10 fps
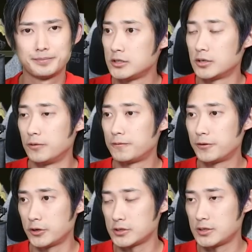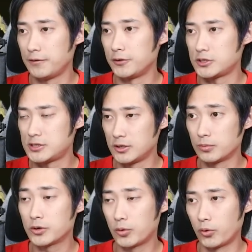So first, if you're still
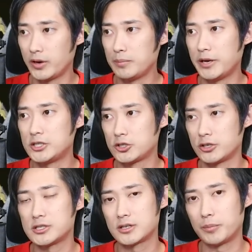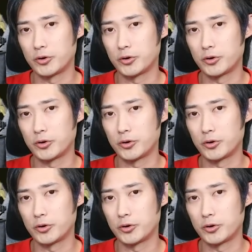recording, make sure to stop